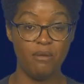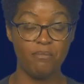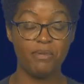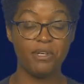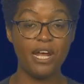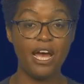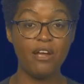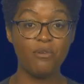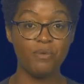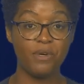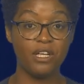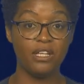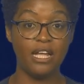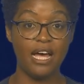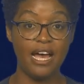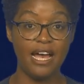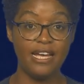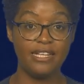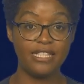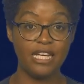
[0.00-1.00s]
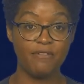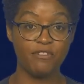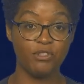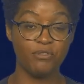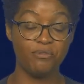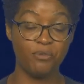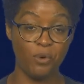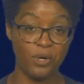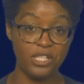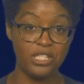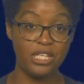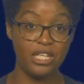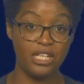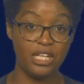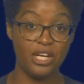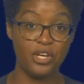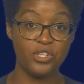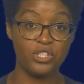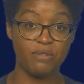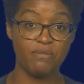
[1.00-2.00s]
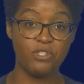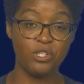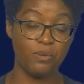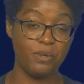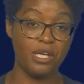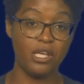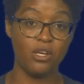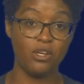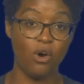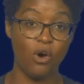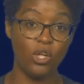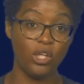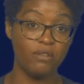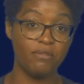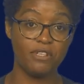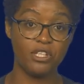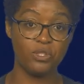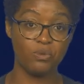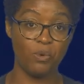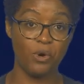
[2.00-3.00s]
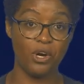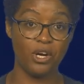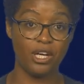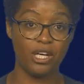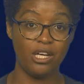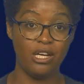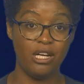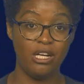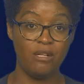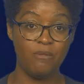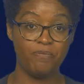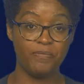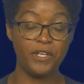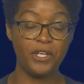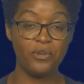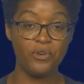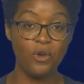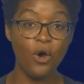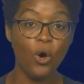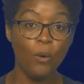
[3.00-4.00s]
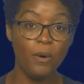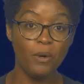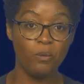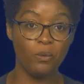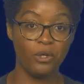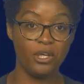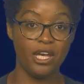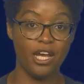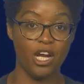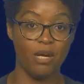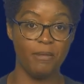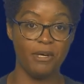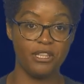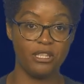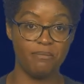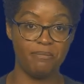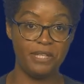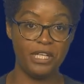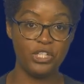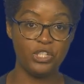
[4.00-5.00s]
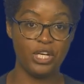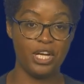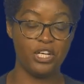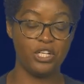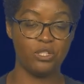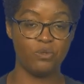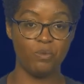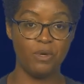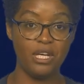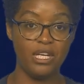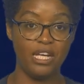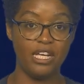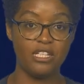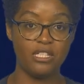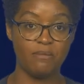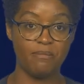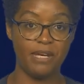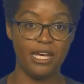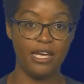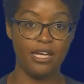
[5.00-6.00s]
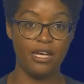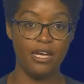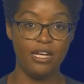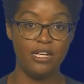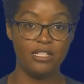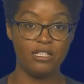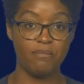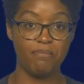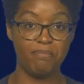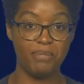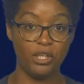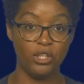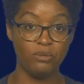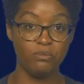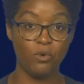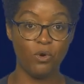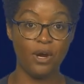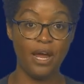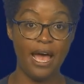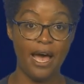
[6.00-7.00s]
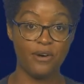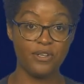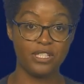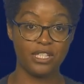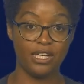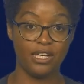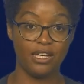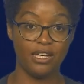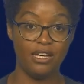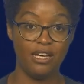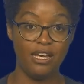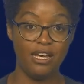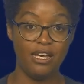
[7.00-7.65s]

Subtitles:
But I realized after 14 years of doing all of this work that no one will care about the big changes we need to make to build more housing,